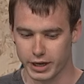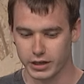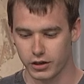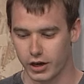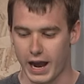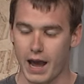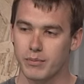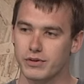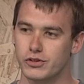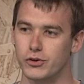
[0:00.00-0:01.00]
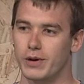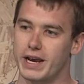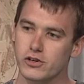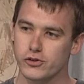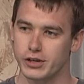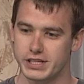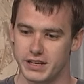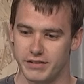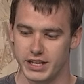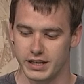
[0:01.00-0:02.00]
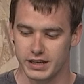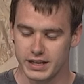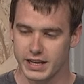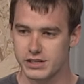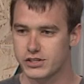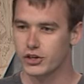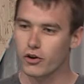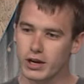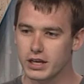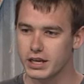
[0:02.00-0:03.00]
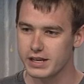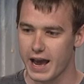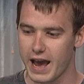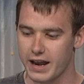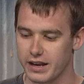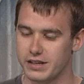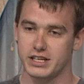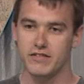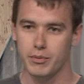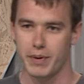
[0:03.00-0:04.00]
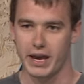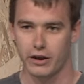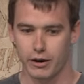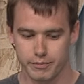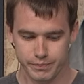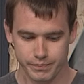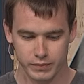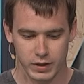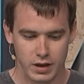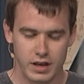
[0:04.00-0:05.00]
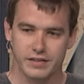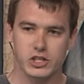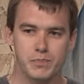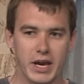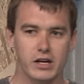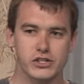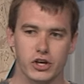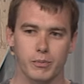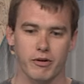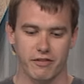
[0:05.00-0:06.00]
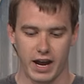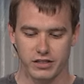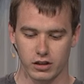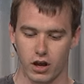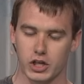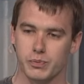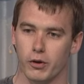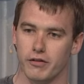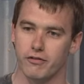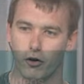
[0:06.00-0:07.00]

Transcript: bringing your app to Android TV is you're going to need to add a TV banner. This banner is going to provide the launch point